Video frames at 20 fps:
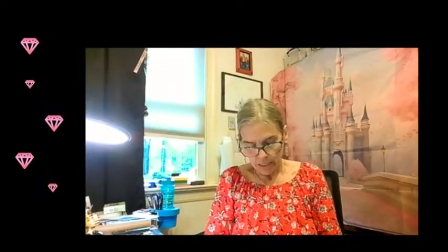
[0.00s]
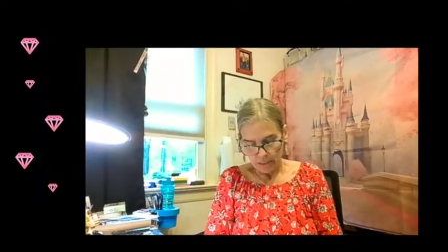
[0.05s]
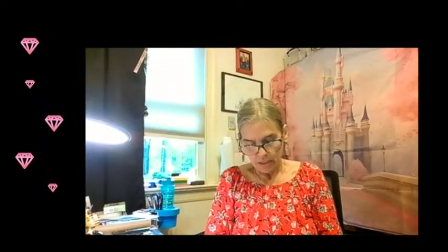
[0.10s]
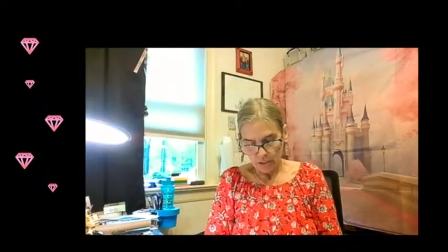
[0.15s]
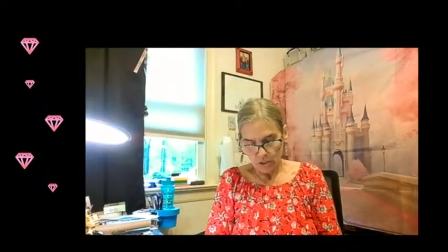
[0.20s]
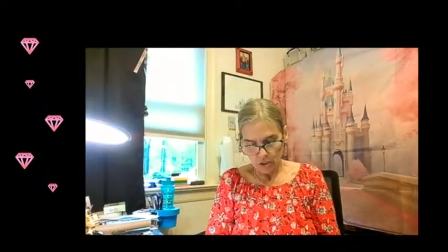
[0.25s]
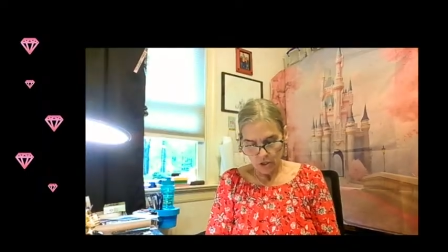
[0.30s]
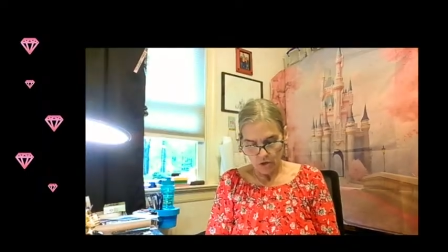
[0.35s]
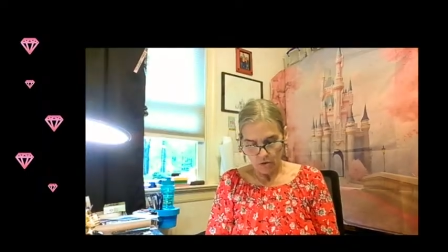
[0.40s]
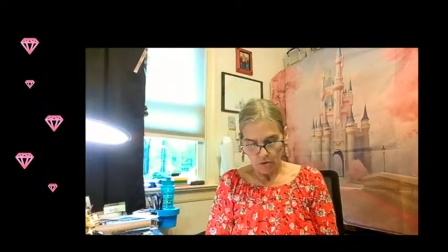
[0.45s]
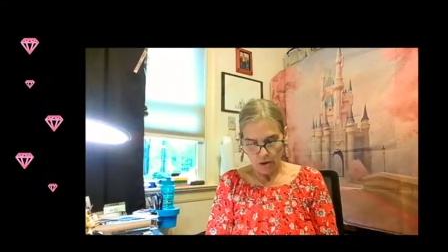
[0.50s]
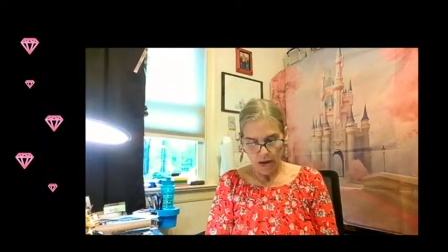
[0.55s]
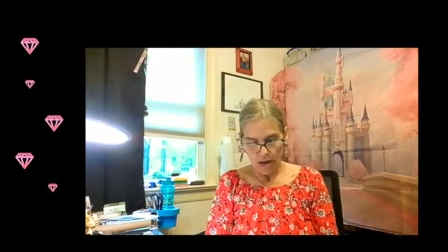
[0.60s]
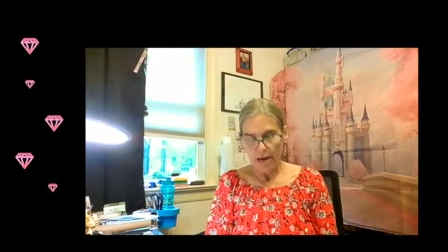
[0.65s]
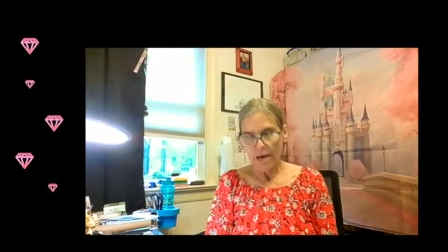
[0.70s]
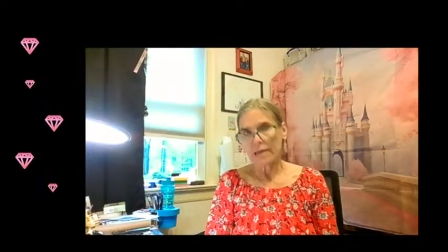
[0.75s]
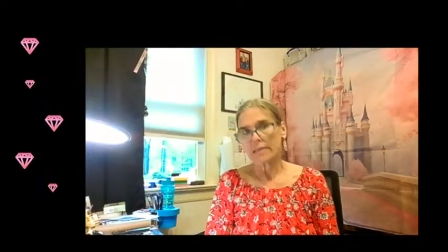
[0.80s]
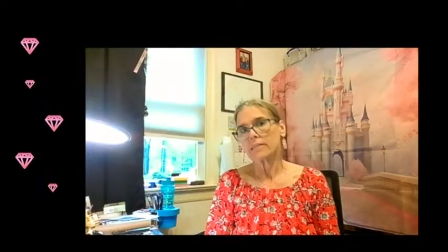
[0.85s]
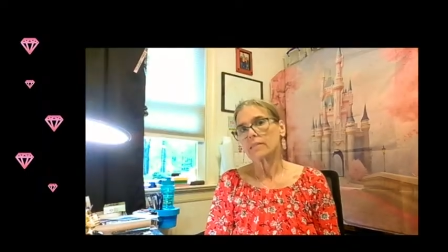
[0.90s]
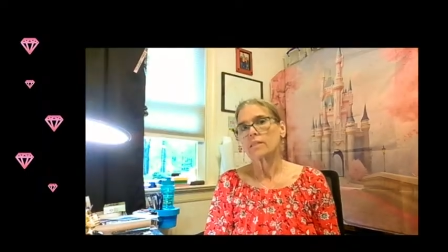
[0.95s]
and so
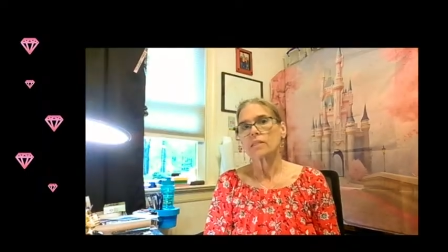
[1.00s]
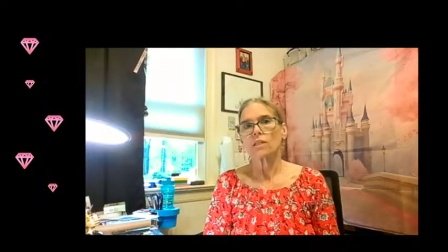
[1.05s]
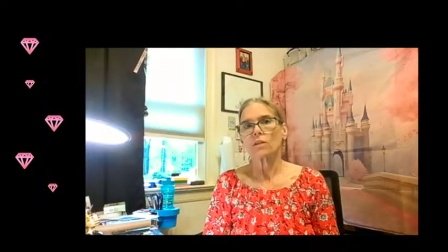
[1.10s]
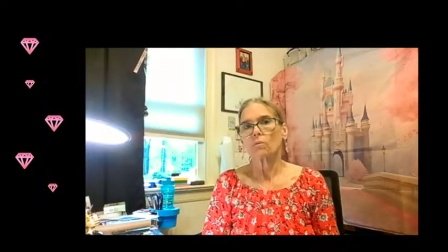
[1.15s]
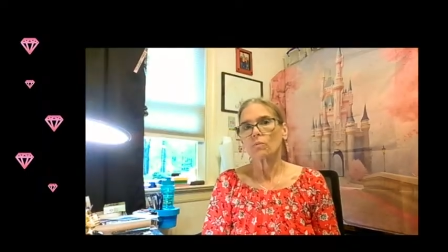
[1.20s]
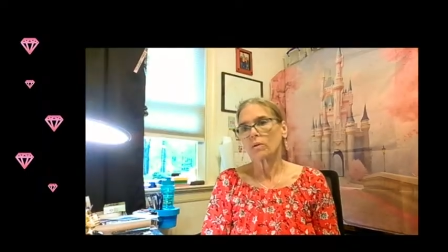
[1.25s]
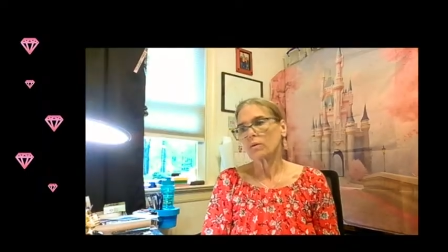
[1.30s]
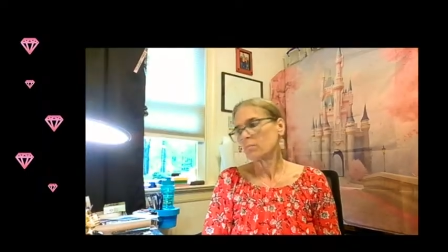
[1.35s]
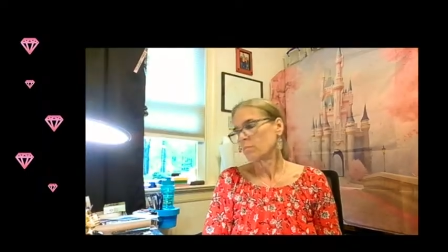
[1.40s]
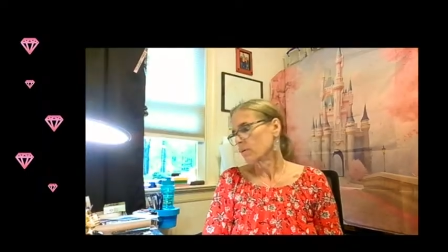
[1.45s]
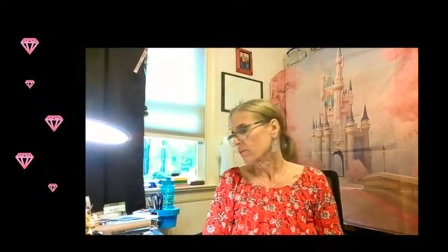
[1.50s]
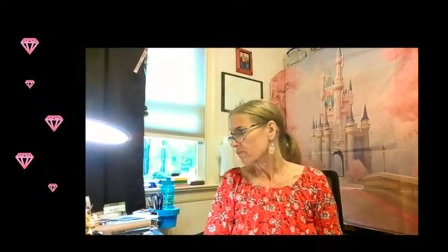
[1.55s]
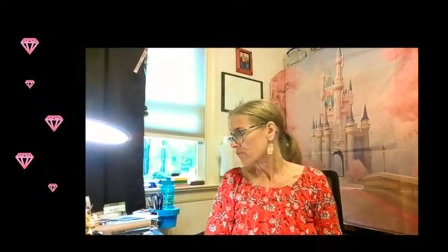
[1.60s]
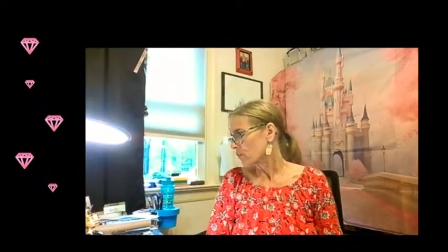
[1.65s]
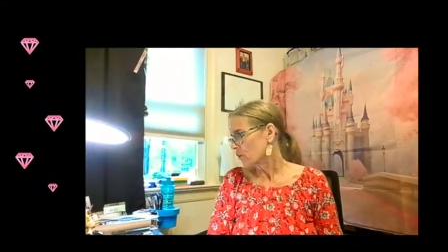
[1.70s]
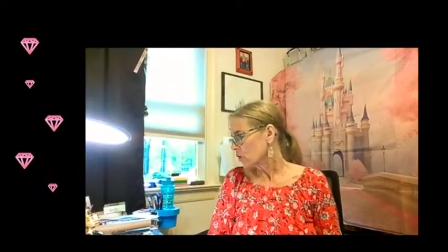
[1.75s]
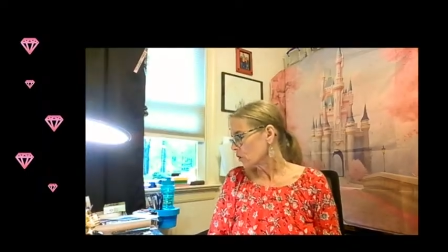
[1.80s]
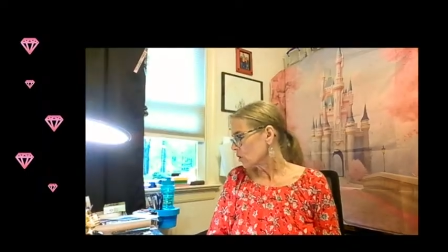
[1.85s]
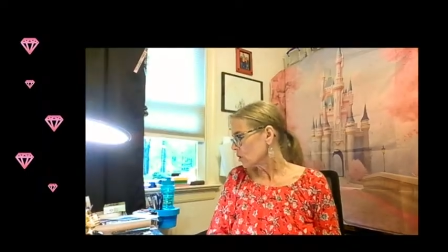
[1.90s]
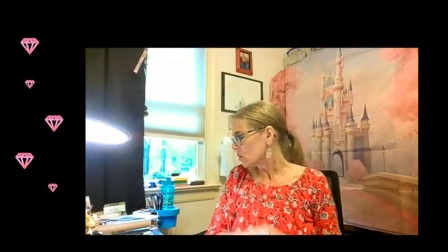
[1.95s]
I still would
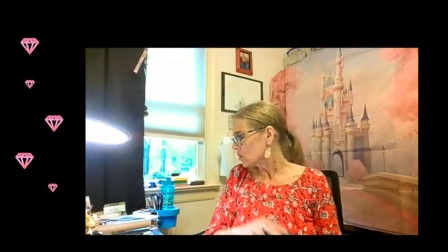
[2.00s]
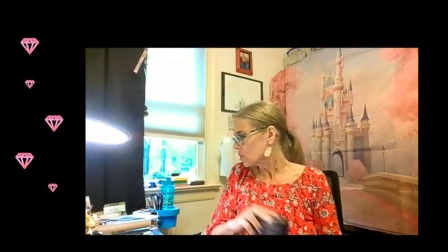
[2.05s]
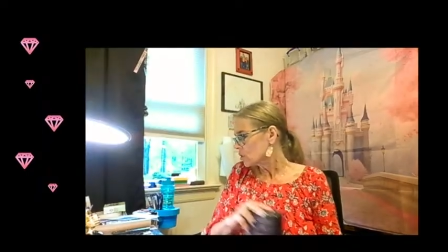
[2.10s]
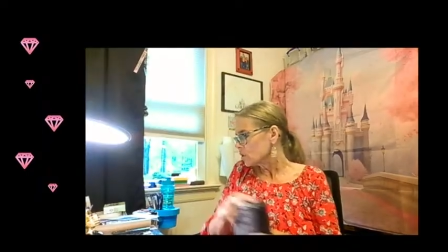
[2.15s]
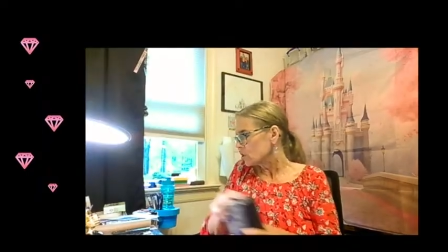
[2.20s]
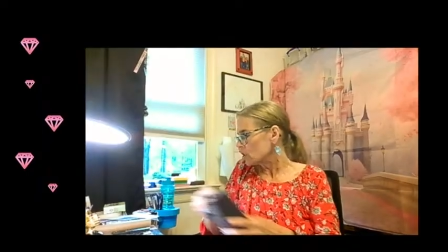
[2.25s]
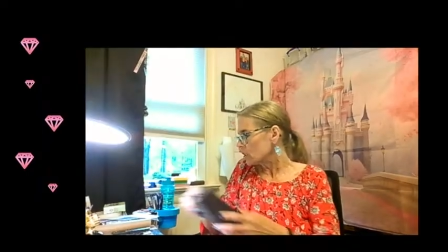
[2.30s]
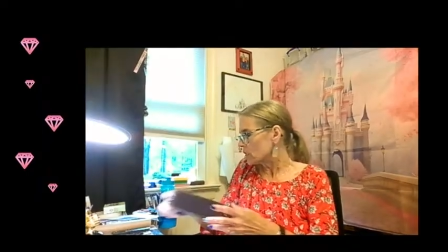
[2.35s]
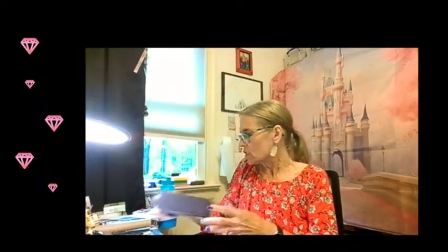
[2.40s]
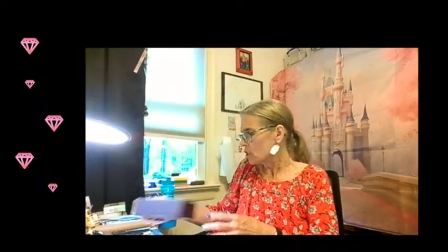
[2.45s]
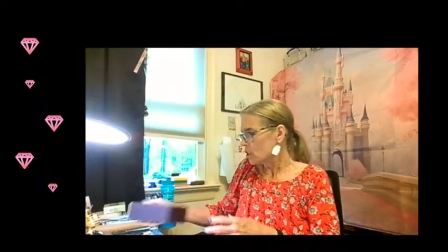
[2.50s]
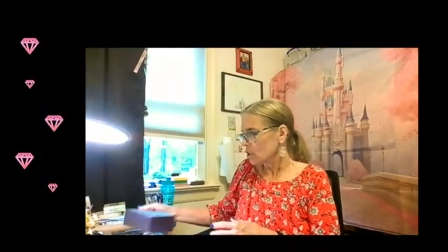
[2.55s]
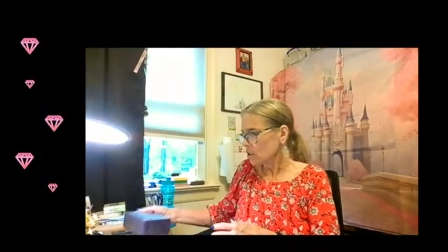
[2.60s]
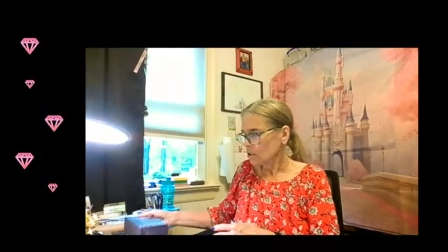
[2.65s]
prefer to just